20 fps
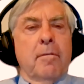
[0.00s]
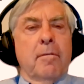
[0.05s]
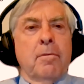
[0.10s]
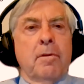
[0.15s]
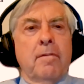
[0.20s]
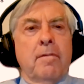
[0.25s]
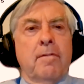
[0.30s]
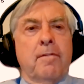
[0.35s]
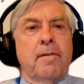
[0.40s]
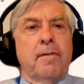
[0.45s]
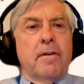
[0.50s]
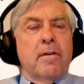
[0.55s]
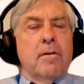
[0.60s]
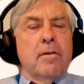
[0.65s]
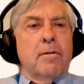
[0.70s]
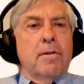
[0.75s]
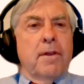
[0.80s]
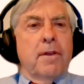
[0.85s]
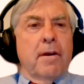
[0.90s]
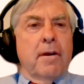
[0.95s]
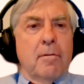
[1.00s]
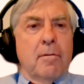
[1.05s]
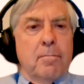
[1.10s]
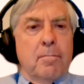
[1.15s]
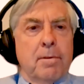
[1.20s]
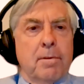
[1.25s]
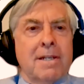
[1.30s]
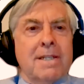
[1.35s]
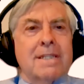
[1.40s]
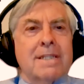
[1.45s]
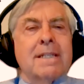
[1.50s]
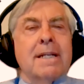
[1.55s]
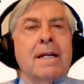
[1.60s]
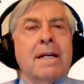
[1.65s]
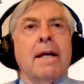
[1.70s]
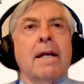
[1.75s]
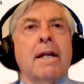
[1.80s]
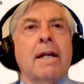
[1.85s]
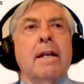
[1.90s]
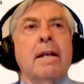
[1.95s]
there'll be physical therapists,
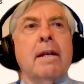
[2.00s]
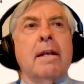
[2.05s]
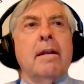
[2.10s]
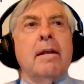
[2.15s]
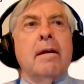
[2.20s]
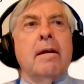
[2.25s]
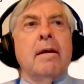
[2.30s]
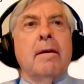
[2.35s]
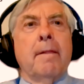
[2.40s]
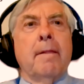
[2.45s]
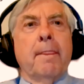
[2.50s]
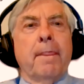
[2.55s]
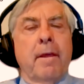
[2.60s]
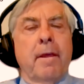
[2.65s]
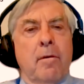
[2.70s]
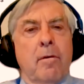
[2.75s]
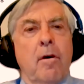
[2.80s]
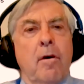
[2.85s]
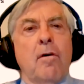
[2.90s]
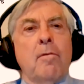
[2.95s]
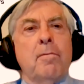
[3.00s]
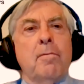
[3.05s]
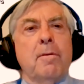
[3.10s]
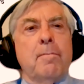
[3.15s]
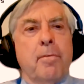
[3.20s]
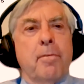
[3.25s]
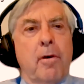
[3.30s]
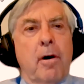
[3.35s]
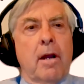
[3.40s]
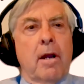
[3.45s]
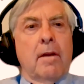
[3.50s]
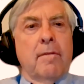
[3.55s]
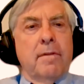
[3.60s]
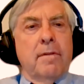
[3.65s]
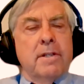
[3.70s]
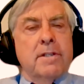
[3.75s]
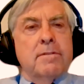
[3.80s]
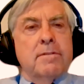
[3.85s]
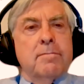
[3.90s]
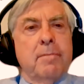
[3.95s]
and they'll all be part
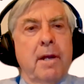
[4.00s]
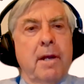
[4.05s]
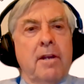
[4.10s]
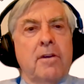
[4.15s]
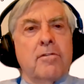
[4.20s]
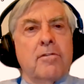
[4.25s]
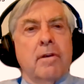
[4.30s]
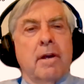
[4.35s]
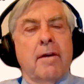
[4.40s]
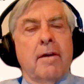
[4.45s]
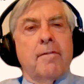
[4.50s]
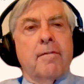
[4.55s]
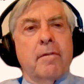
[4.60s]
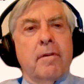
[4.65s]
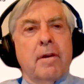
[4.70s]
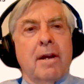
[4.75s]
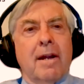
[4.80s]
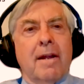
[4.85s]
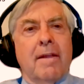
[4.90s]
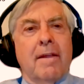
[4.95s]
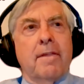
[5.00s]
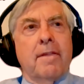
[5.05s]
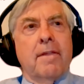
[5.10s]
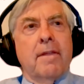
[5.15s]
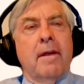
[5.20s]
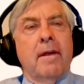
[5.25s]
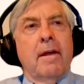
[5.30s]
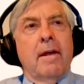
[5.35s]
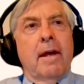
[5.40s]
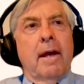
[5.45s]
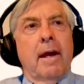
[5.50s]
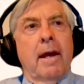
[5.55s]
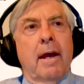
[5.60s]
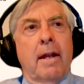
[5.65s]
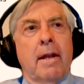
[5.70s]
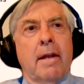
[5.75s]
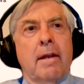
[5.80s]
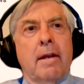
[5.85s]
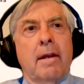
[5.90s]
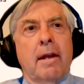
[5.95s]
of this major effort. And I,
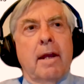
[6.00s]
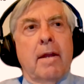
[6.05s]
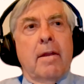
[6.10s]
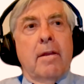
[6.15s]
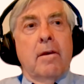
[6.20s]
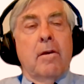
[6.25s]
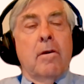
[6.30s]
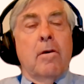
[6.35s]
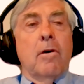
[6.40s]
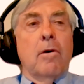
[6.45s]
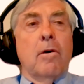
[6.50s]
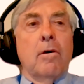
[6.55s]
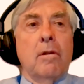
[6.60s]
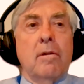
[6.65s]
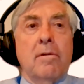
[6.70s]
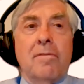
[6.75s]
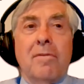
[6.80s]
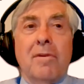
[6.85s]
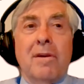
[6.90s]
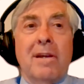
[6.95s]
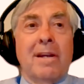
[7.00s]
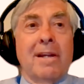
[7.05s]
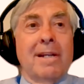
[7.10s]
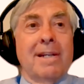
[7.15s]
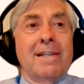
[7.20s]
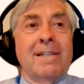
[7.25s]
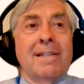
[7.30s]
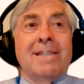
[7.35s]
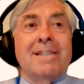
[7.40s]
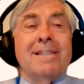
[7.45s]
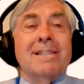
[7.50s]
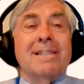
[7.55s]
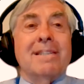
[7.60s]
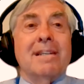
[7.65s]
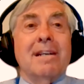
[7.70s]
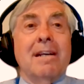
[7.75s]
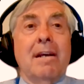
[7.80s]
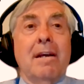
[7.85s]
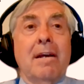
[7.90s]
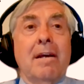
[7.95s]
and and the goal of it
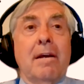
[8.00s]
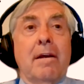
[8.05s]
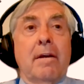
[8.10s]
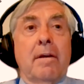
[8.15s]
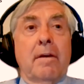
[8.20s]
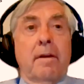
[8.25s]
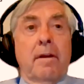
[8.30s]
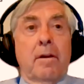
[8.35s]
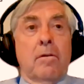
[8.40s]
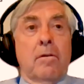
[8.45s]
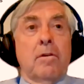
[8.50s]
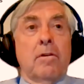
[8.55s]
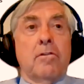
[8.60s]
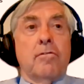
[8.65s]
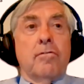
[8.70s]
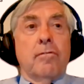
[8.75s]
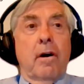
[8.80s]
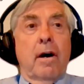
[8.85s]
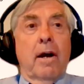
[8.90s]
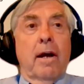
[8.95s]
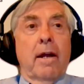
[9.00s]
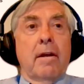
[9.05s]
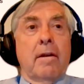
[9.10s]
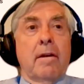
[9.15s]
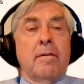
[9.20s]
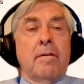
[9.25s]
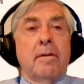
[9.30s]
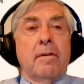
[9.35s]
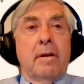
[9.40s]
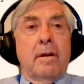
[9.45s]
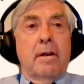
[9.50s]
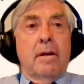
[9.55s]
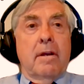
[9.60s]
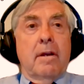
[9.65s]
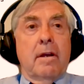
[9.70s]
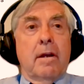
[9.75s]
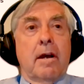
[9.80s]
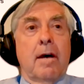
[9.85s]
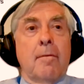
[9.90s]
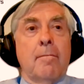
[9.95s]
is, you know, to try to
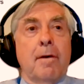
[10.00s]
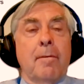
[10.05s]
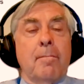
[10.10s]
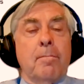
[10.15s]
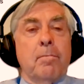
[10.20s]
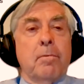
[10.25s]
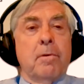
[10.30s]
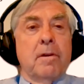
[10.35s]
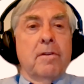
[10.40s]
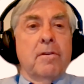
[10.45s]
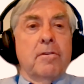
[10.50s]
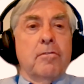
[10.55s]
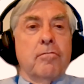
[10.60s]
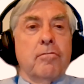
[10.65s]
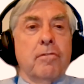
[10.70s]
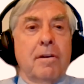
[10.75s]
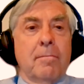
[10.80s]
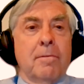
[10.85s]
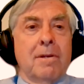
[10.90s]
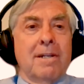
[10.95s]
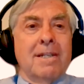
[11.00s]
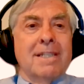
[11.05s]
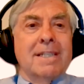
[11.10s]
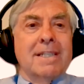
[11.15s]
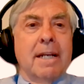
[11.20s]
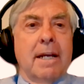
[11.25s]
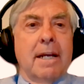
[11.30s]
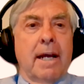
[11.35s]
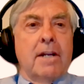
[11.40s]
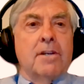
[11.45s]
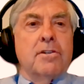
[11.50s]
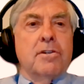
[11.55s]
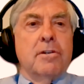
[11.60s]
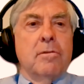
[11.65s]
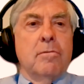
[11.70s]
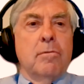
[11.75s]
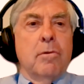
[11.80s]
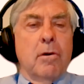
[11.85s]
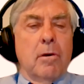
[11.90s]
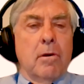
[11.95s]
come up with treatments that
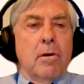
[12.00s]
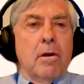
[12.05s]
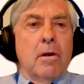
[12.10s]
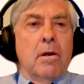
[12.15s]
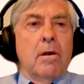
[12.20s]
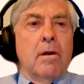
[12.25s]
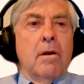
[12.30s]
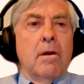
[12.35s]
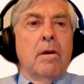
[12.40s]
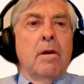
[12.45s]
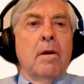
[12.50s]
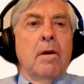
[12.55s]
actually work,